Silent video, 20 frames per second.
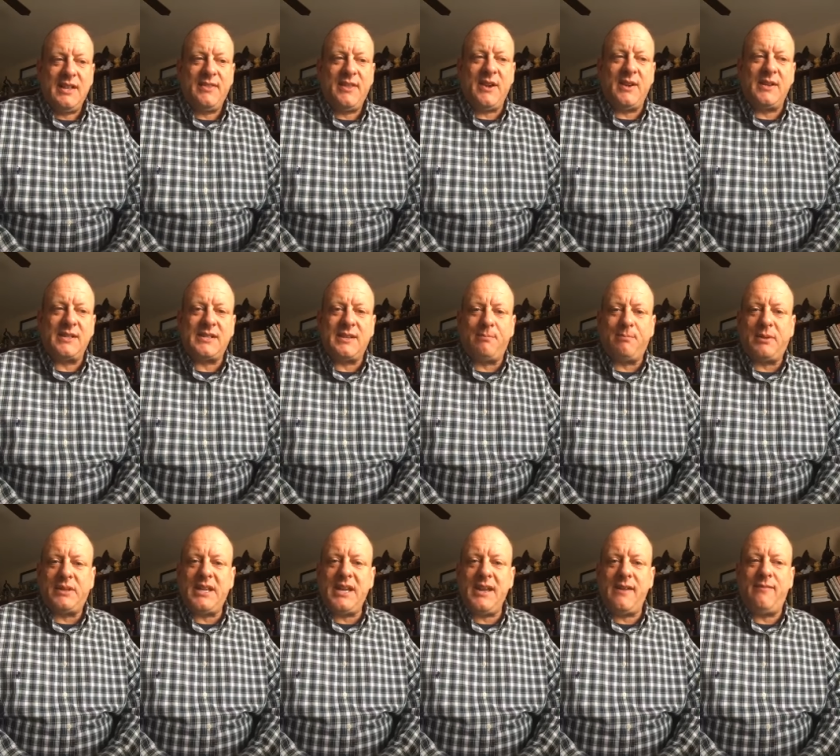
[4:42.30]
There is a
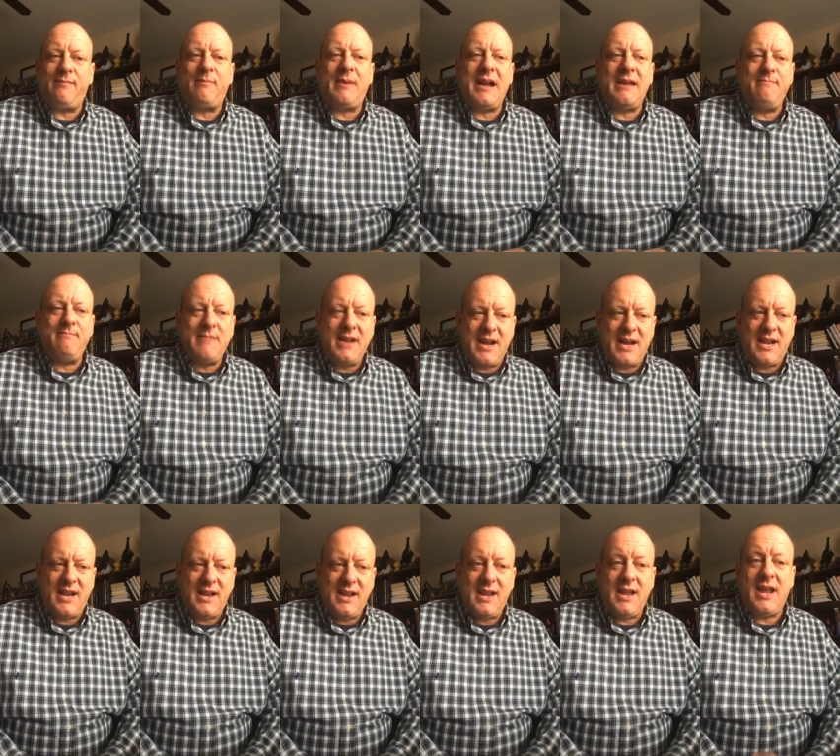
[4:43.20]
belief by
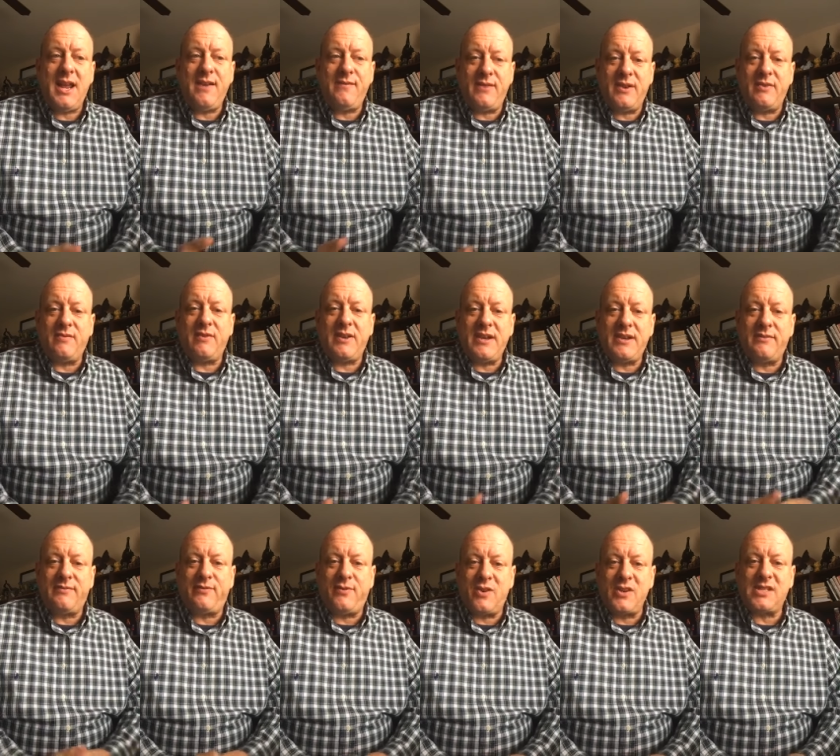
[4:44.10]
many, even
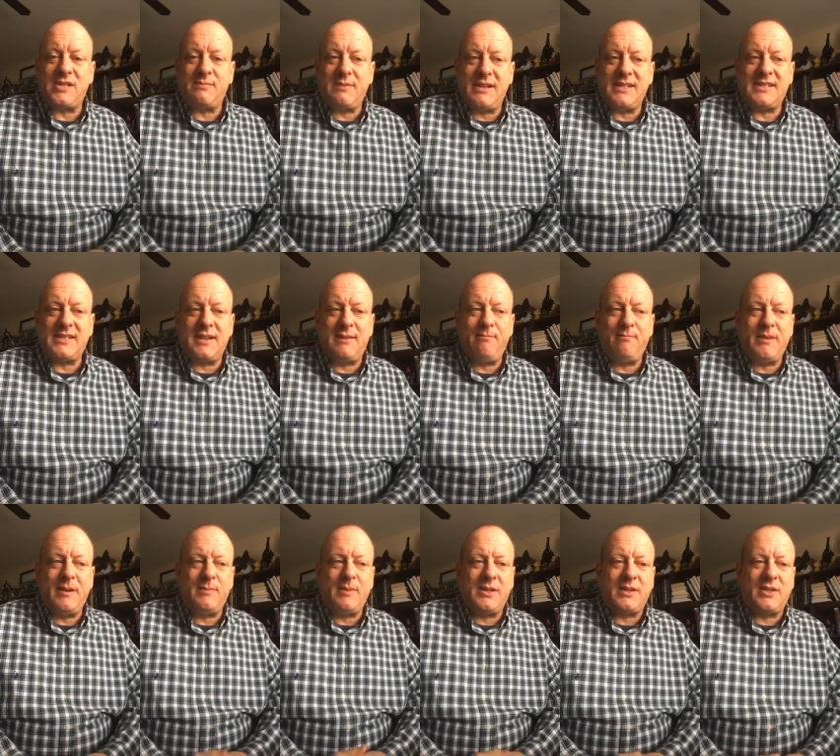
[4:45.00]
reinforced by some
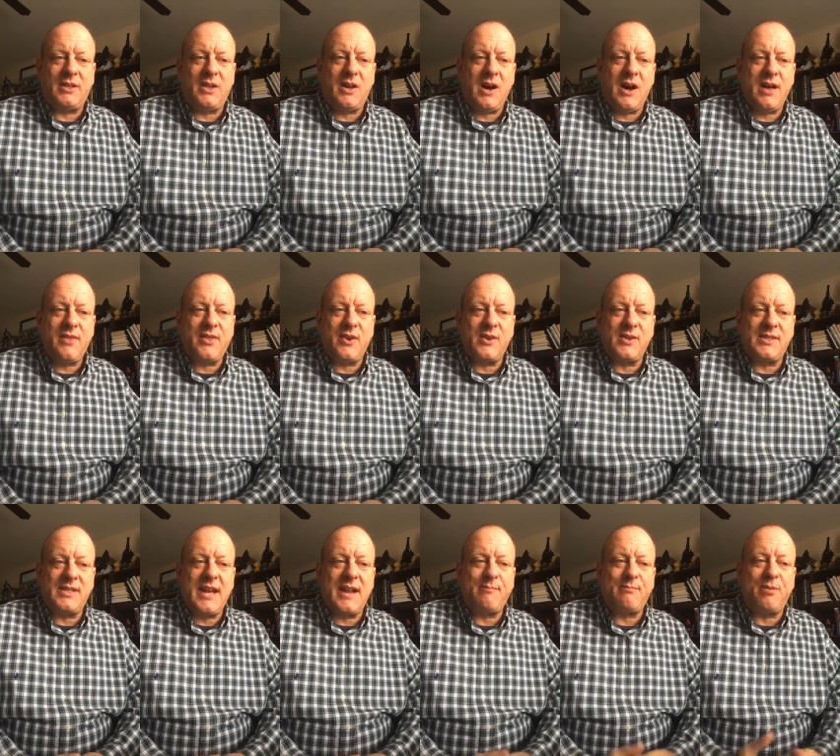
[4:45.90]
biblical
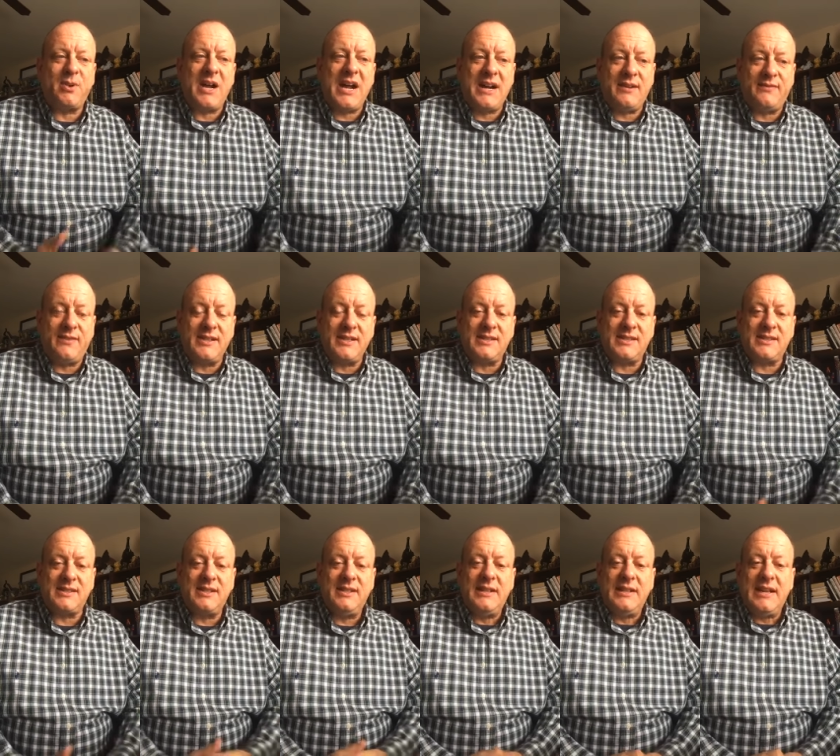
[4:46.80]
authors, that
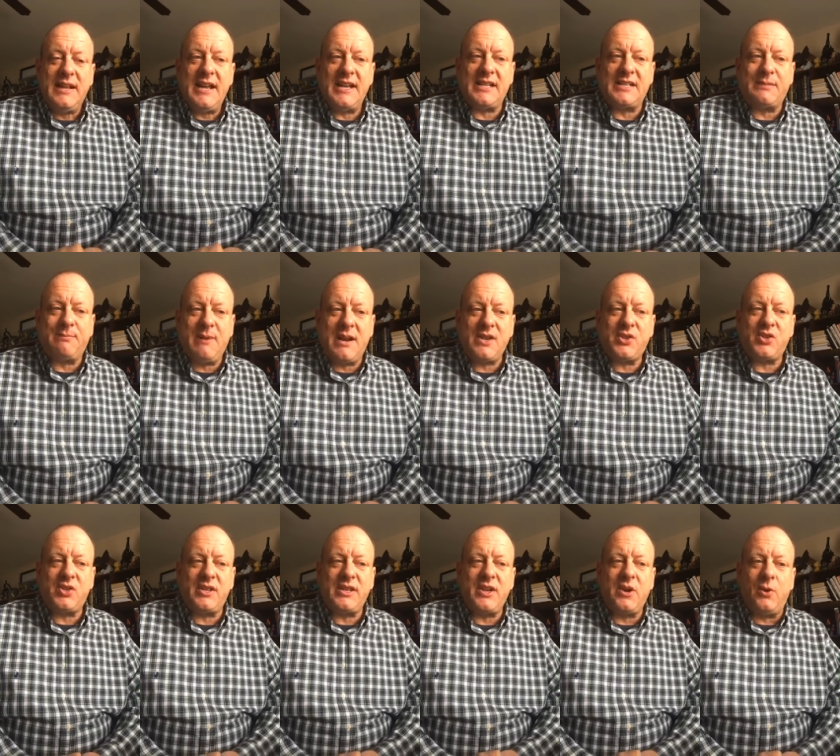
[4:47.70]
prophets,
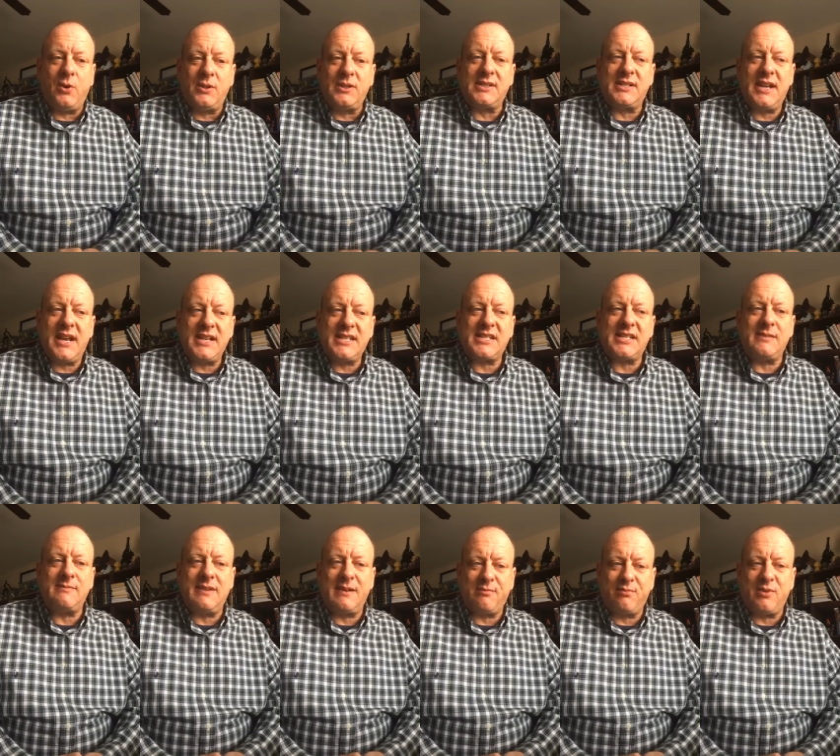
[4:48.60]
especially Old
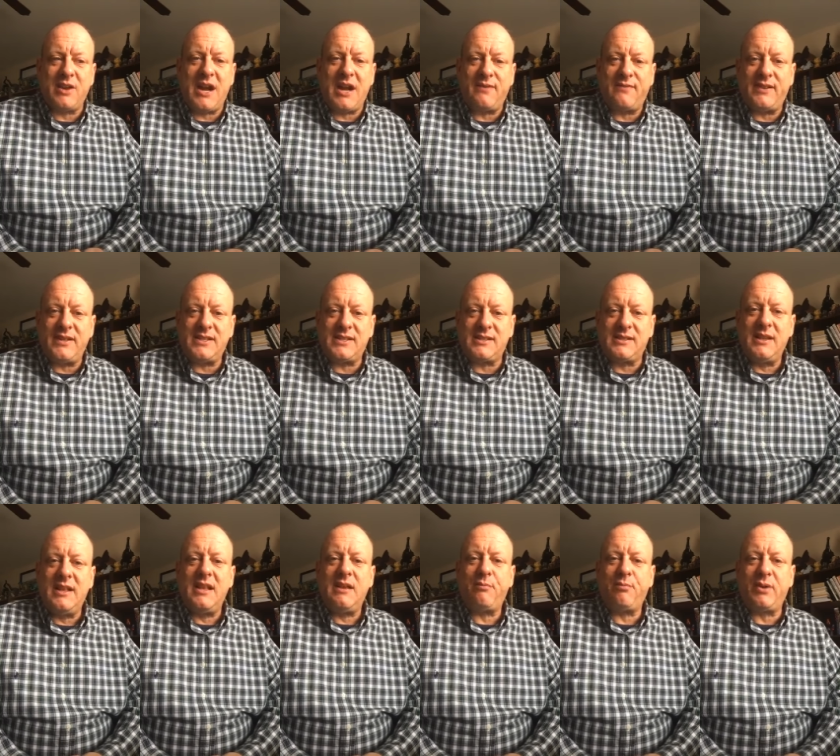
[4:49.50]
Testament prophets,
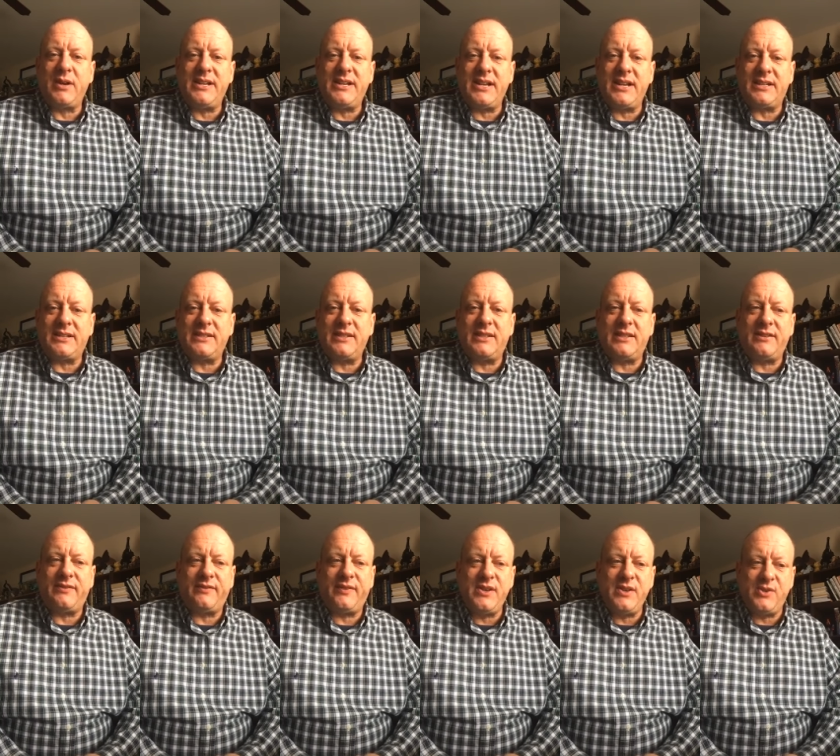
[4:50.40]
predicted
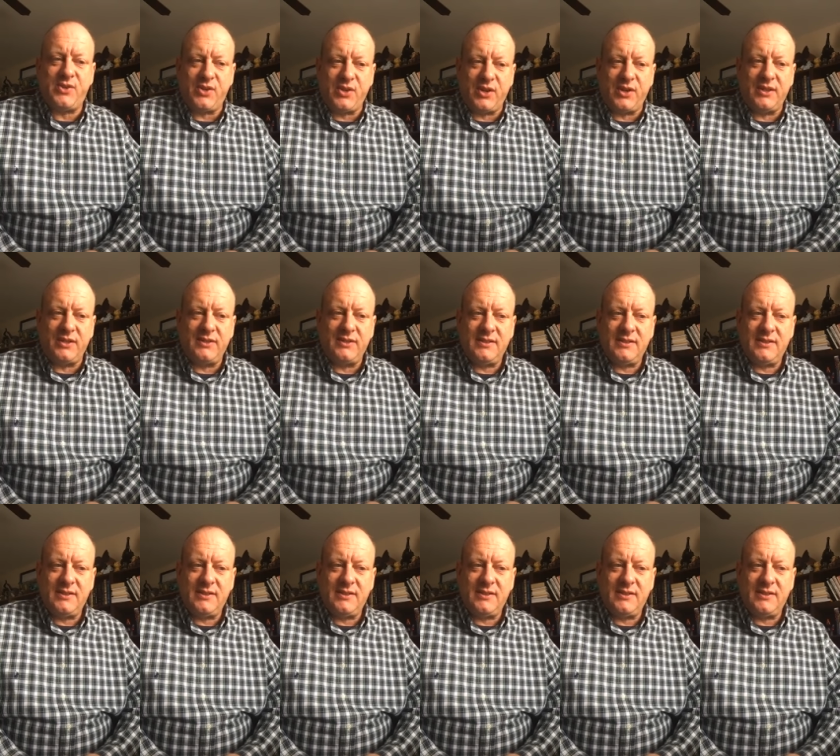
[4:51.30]
the future.